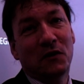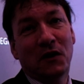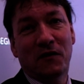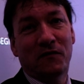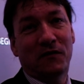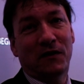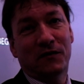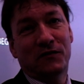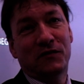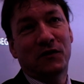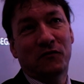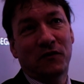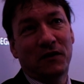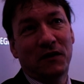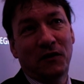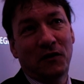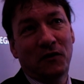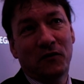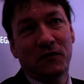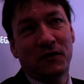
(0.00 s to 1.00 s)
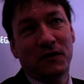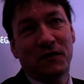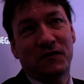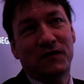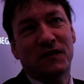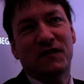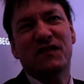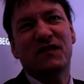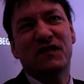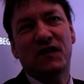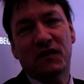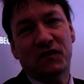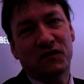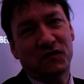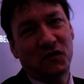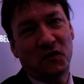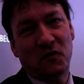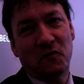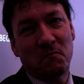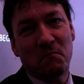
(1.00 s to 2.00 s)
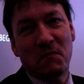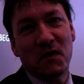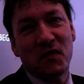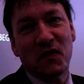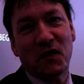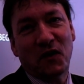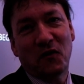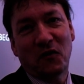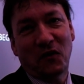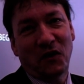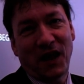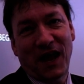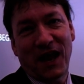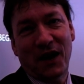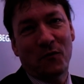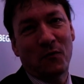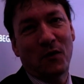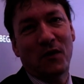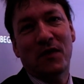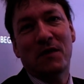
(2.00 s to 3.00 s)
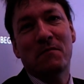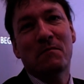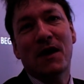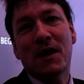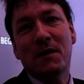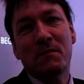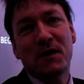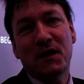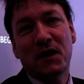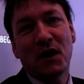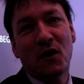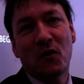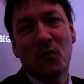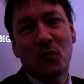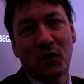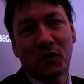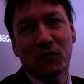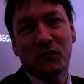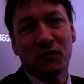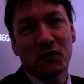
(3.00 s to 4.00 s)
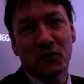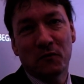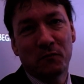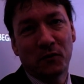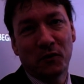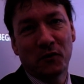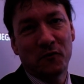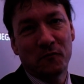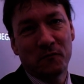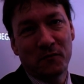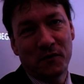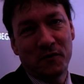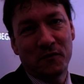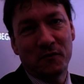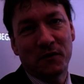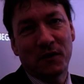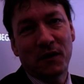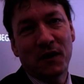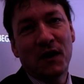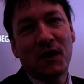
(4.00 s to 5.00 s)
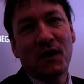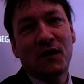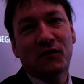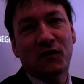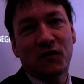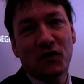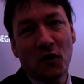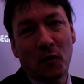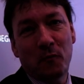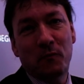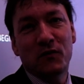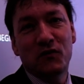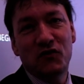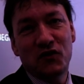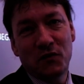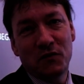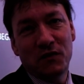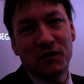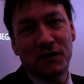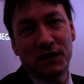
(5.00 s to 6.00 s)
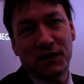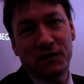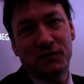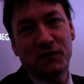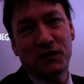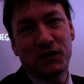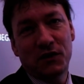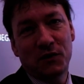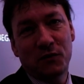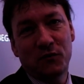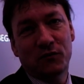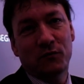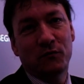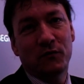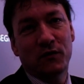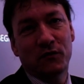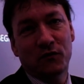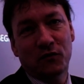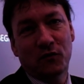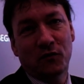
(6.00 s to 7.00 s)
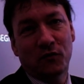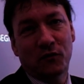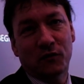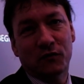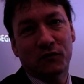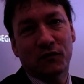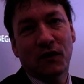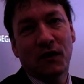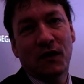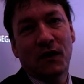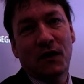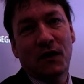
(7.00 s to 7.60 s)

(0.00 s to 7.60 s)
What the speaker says: a lot of our children, London is this distant mythical land where they maybe go once in a blue moon. So the opportunity to use a resource